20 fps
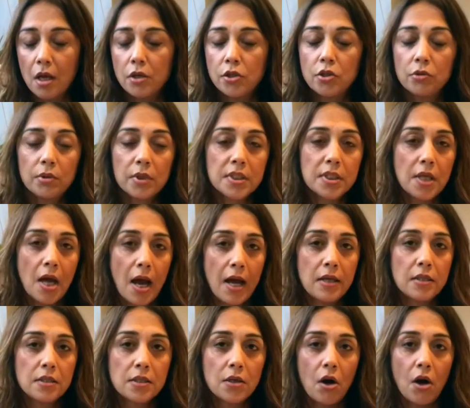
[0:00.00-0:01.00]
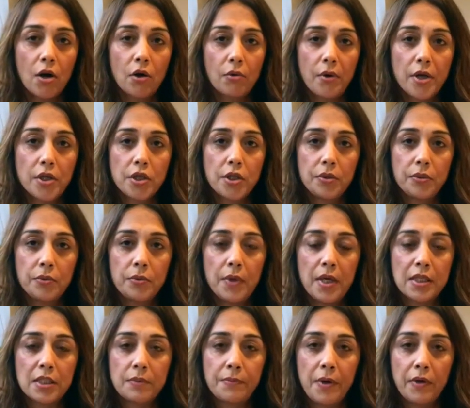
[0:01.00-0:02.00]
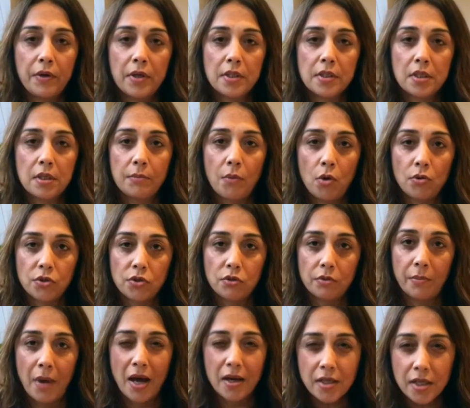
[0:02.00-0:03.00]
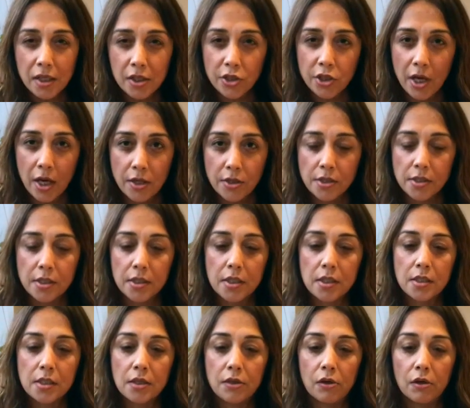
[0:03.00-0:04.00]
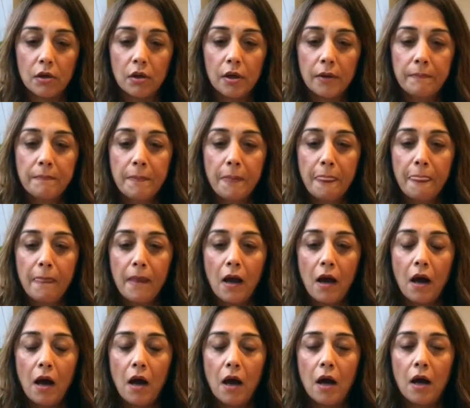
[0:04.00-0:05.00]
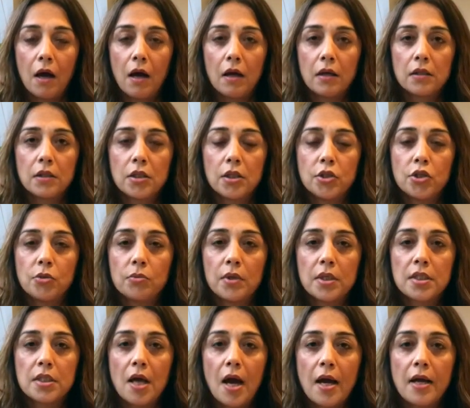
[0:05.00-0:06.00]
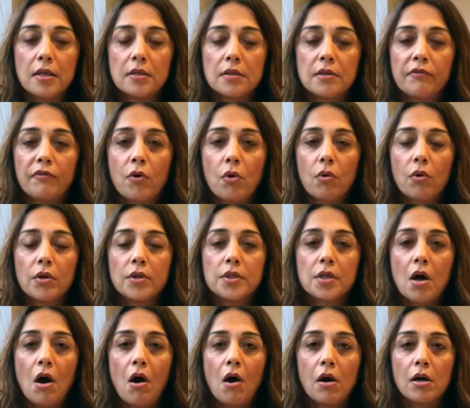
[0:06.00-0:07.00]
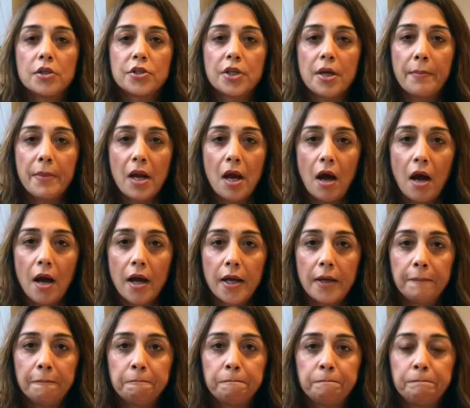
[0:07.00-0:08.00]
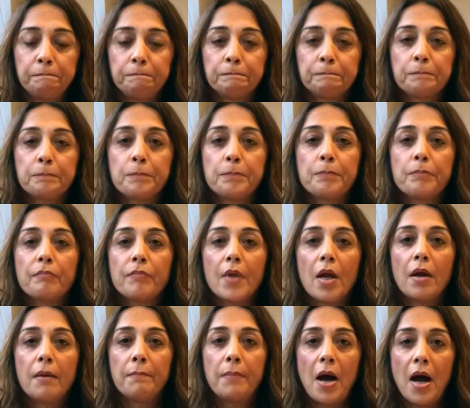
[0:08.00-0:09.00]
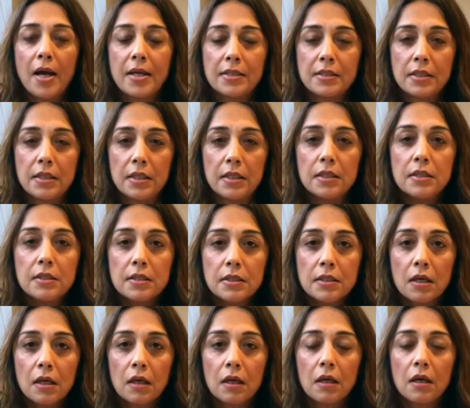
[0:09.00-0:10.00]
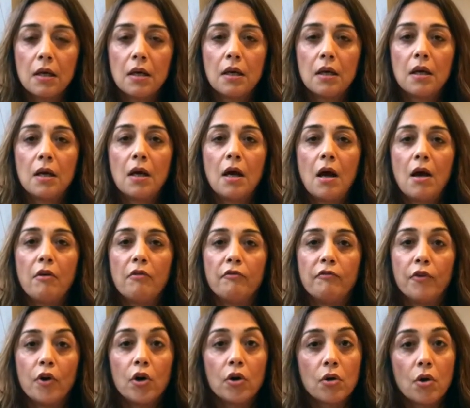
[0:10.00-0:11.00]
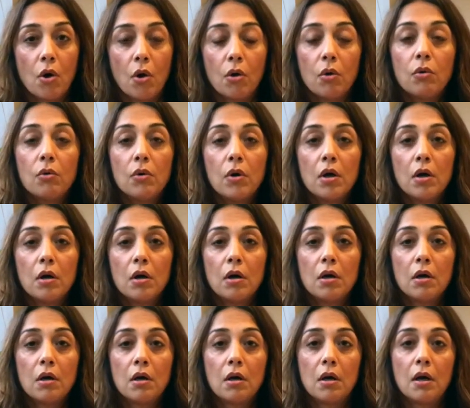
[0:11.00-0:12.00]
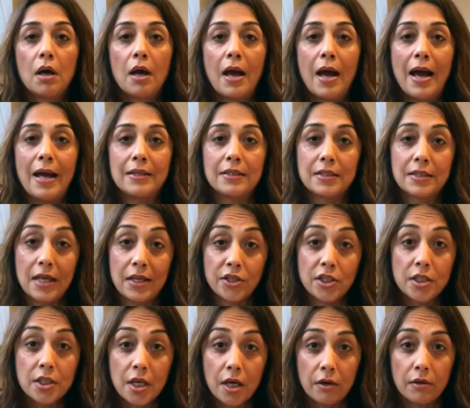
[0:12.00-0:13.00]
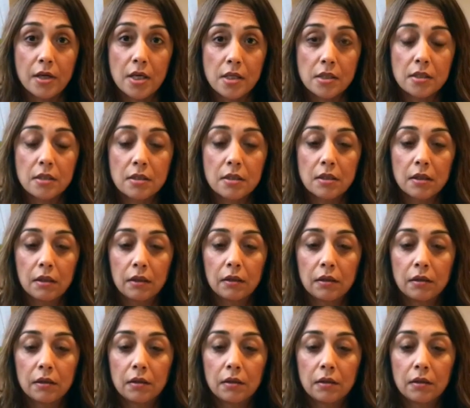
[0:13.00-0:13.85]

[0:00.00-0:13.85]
Dual signs are going to experience the most dramatic changes this year. The dual signs, of course, are Gemini, Pisces, Virgo, and Sagittarius.